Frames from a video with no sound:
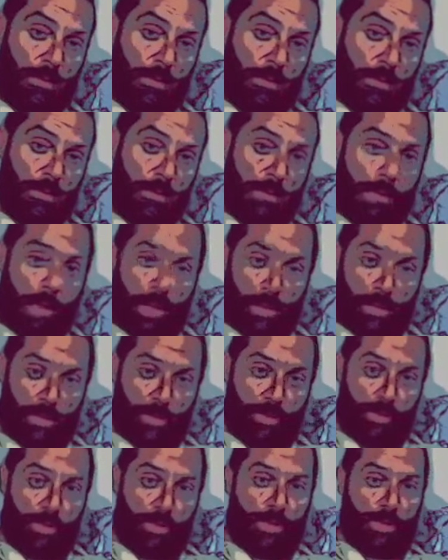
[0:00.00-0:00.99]

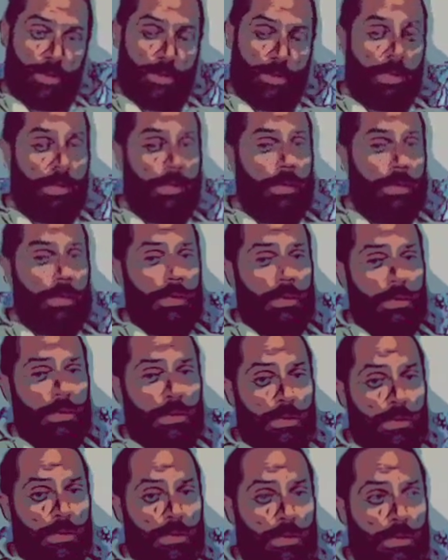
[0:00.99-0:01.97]
knowledge
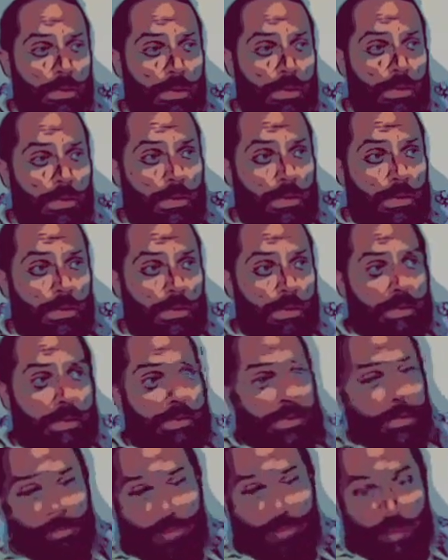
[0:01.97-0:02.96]
is
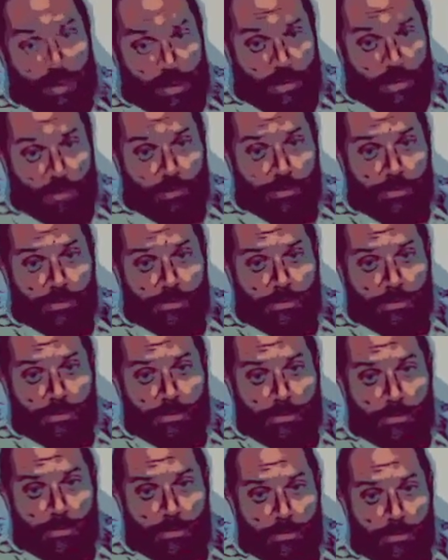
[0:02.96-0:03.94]
something else.
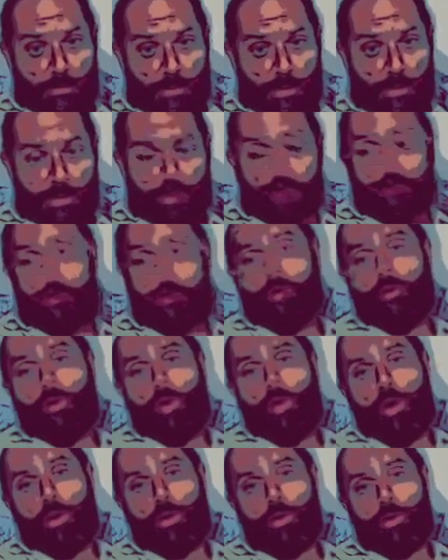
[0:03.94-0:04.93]
It is no
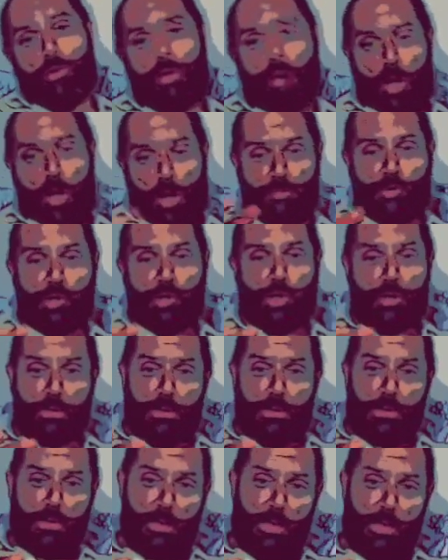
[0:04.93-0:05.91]
longer the object
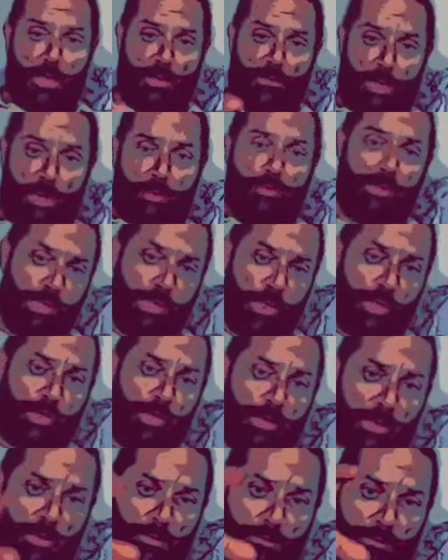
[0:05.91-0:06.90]
of
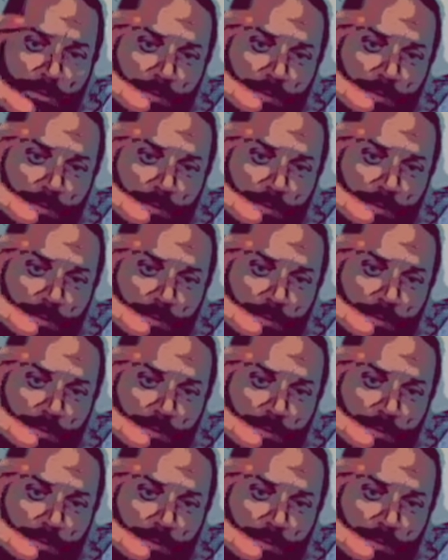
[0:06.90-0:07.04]
acquisition, of